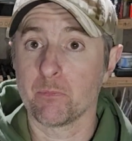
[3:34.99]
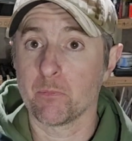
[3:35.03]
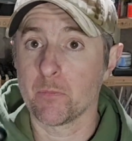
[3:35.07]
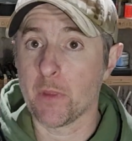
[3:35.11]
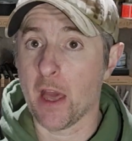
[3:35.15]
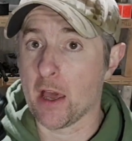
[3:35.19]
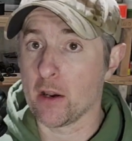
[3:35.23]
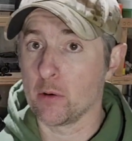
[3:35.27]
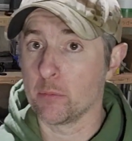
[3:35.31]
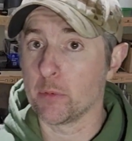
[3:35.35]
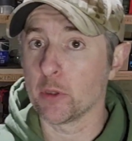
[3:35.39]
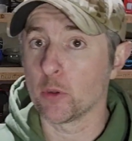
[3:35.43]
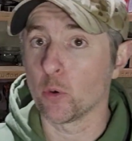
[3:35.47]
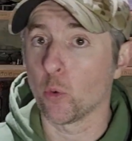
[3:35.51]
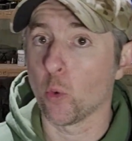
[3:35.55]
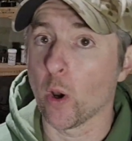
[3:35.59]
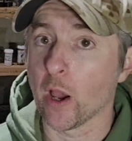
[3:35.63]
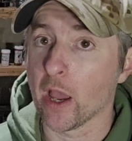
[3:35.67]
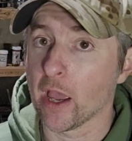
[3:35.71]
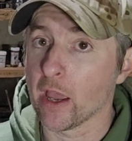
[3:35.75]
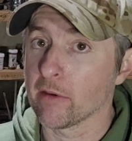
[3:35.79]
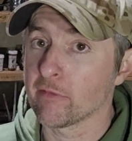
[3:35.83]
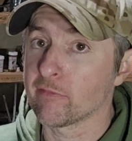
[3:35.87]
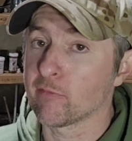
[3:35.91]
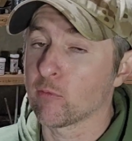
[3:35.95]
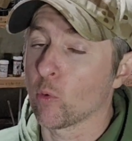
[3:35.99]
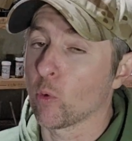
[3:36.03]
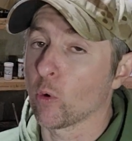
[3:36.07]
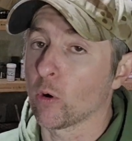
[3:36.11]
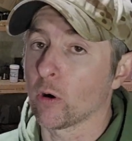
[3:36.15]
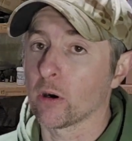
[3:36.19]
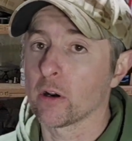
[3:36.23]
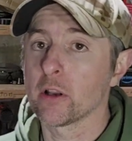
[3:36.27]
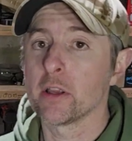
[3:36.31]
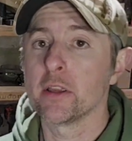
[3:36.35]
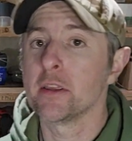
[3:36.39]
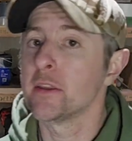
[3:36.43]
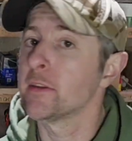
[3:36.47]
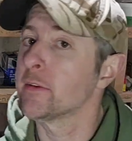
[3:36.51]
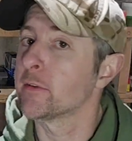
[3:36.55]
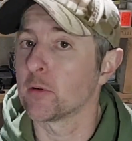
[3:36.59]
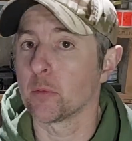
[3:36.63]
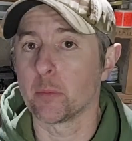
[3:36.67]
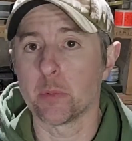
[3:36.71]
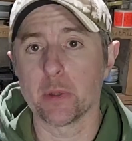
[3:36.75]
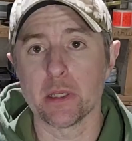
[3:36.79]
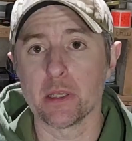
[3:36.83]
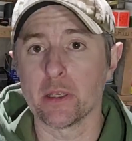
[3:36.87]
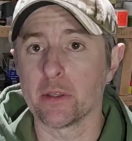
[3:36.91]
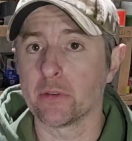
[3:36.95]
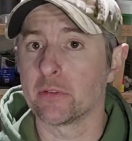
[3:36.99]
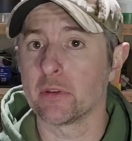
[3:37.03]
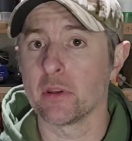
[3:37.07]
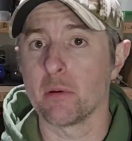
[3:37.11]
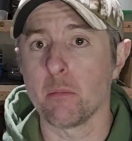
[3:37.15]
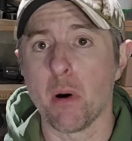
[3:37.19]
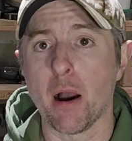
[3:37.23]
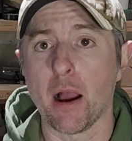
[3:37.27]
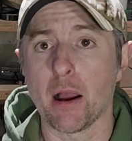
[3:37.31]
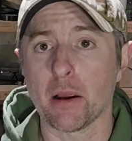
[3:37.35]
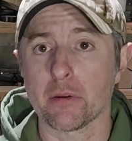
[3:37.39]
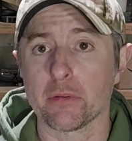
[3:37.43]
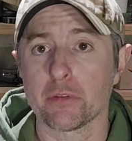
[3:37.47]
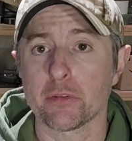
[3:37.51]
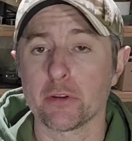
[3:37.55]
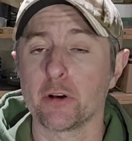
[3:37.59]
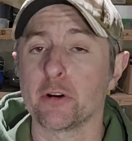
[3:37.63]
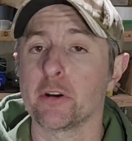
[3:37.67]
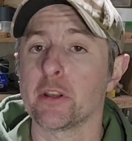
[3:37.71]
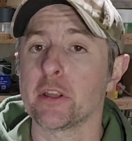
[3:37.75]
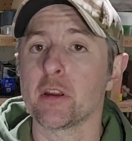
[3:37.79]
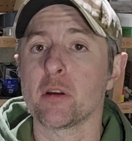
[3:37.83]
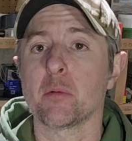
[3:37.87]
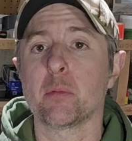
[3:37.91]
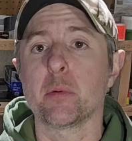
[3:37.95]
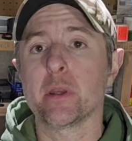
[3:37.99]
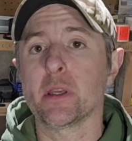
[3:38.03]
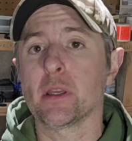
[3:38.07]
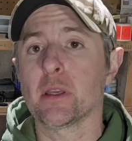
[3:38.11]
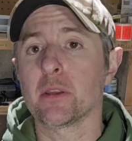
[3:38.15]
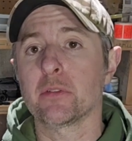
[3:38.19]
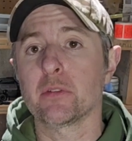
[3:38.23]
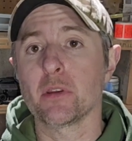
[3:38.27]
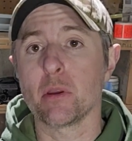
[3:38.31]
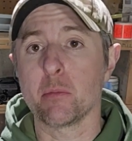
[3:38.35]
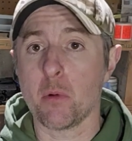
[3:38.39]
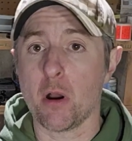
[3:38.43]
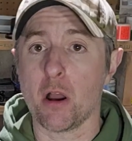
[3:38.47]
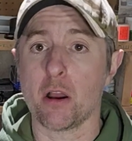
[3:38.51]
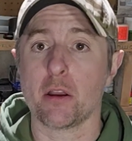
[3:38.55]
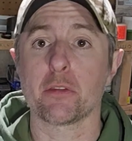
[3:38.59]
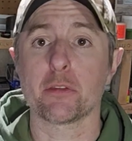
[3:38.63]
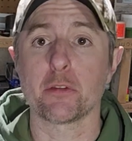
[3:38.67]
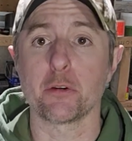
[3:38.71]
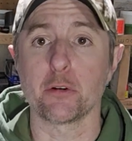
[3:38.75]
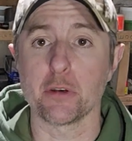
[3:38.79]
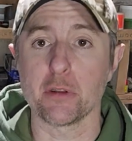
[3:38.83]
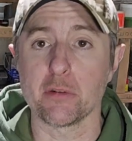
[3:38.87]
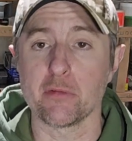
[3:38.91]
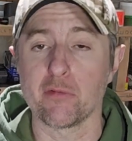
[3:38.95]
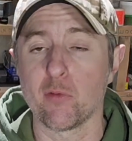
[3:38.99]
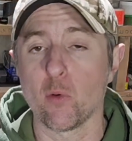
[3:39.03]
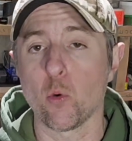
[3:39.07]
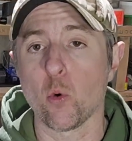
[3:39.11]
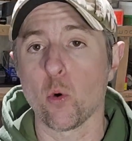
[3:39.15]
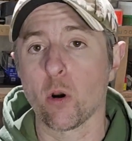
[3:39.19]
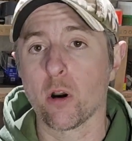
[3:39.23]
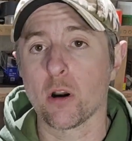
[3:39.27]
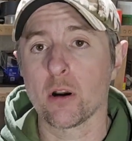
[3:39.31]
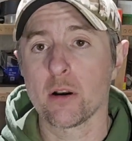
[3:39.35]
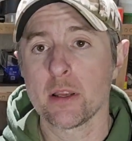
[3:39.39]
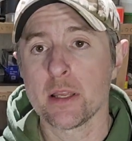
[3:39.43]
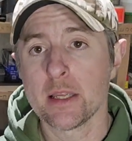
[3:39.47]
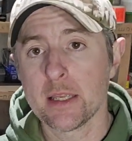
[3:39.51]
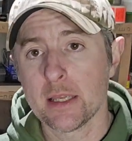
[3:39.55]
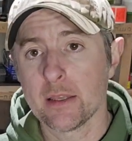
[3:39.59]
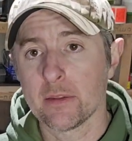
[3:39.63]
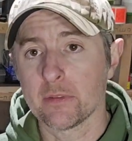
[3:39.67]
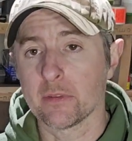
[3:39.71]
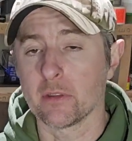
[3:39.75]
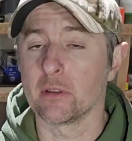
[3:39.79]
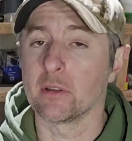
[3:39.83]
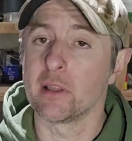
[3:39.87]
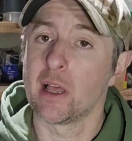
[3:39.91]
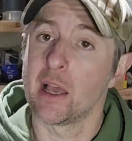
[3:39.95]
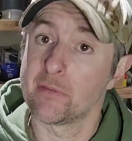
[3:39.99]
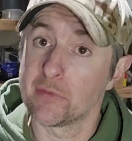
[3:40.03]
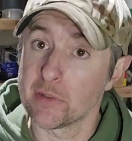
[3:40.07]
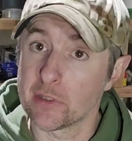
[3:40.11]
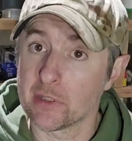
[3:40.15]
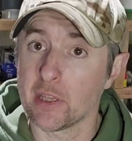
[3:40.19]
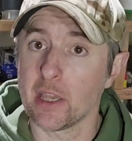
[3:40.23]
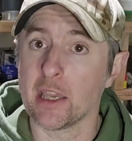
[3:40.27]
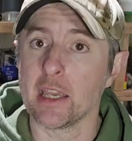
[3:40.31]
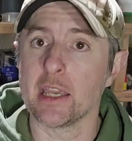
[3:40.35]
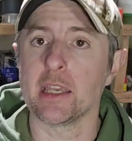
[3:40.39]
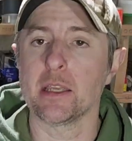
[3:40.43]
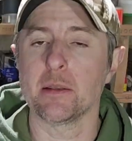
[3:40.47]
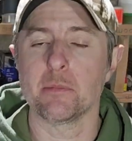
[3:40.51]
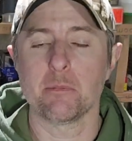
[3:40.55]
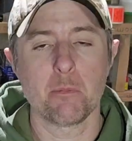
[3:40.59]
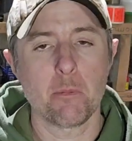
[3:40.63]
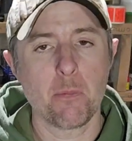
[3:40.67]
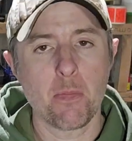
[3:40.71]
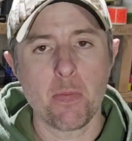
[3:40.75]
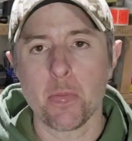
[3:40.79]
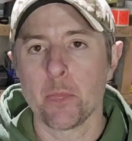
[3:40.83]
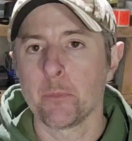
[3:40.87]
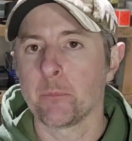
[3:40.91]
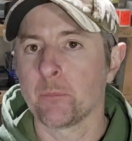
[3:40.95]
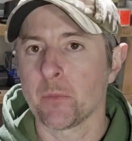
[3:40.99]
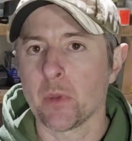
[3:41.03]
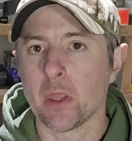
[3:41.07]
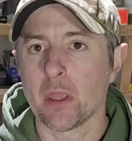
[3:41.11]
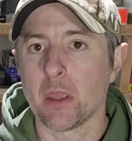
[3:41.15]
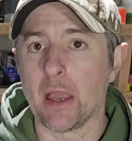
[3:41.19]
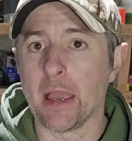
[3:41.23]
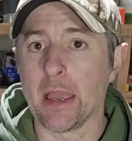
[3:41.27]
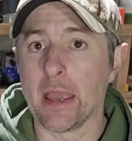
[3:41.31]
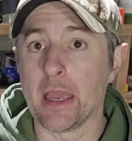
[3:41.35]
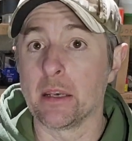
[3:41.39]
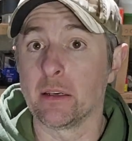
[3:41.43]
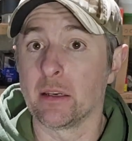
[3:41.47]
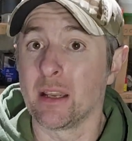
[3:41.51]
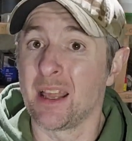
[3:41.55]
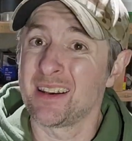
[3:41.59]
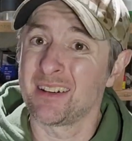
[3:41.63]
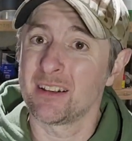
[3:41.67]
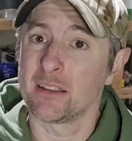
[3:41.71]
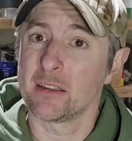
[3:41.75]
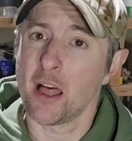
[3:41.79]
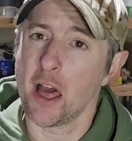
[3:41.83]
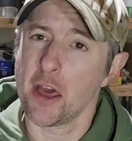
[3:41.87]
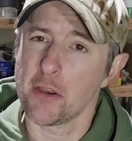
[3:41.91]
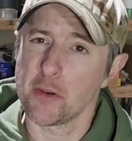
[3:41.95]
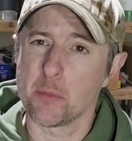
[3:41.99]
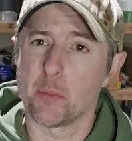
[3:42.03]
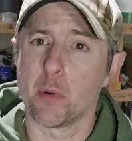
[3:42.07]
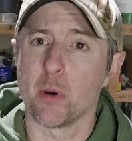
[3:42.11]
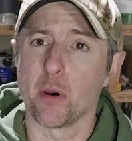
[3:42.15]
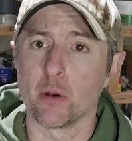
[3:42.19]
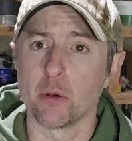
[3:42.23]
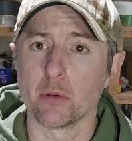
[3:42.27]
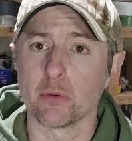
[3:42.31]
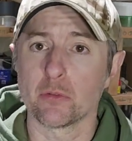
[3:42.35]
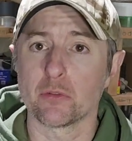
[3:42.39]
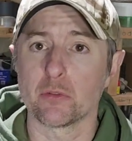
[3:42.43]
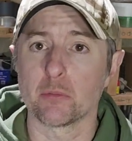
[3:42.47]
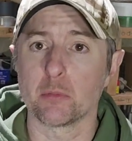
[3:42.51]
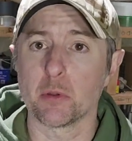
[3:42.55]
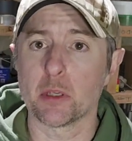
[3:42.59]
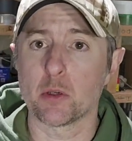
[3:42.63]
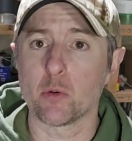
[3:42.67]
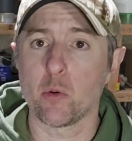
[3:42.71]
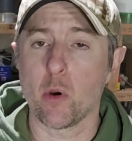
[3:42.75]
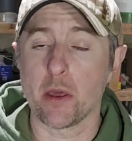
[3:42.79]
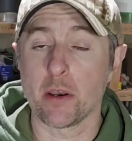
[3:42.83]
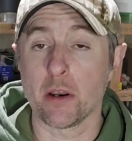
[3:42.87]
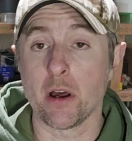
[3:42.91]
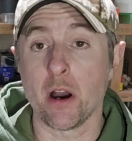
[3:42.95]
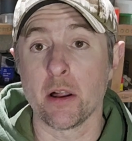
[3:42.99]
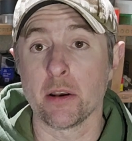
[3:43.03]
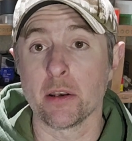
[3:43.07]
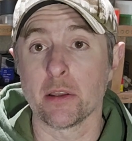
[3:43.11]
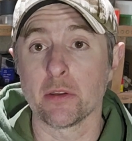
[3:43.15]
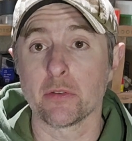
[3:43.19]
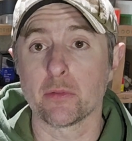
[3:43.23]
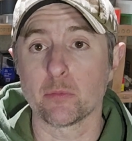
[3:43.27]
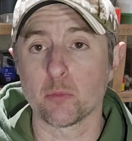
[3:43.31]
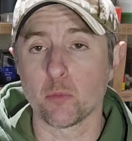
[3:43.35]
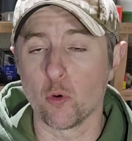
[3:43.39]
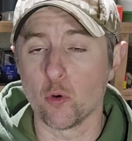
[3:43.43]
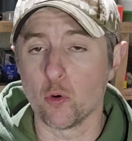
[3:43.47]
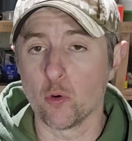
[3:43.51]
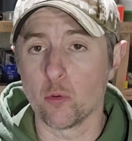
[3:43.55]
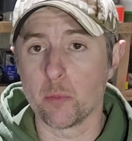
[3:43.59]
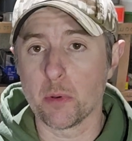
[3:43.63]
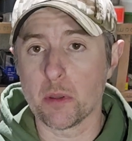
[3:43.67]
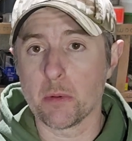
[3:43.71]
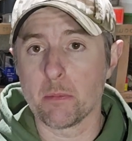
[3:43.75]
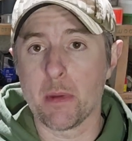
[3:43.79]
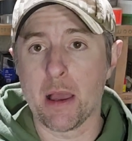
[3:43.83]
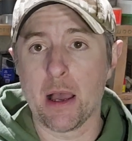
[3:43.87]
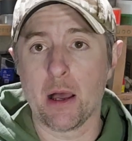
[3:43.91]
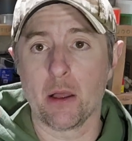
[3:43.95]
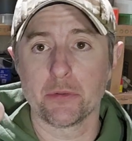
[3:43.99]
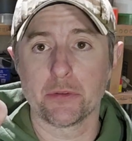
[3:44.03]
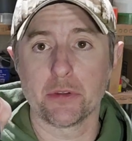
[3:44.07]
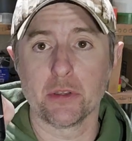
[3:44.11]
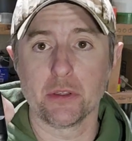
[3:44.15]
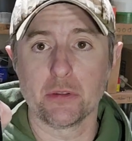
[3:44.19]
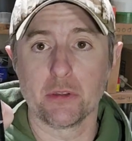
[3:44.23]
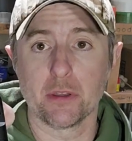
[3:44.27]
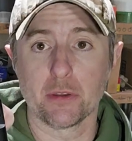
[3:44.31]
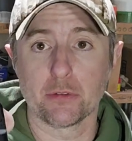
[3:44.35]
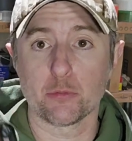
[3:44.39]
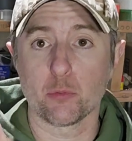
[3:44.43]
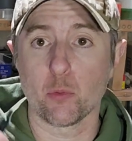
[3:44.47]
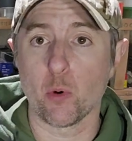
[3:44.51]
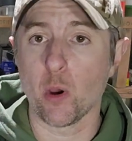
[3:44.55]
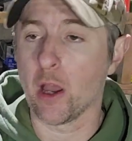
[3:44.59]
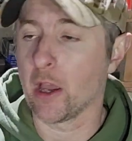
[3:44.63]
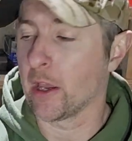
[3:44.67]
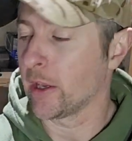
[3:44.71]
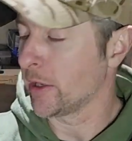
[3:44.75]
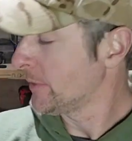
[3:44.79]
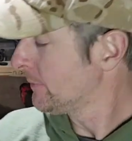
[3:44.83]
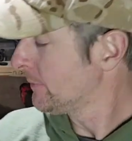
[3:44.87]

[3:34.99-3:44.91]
That'll be the way for your PSE Mach 30, your PSE Mach 34, the Levitate, and a lot of bows, to be quite honest, will be mounted this way.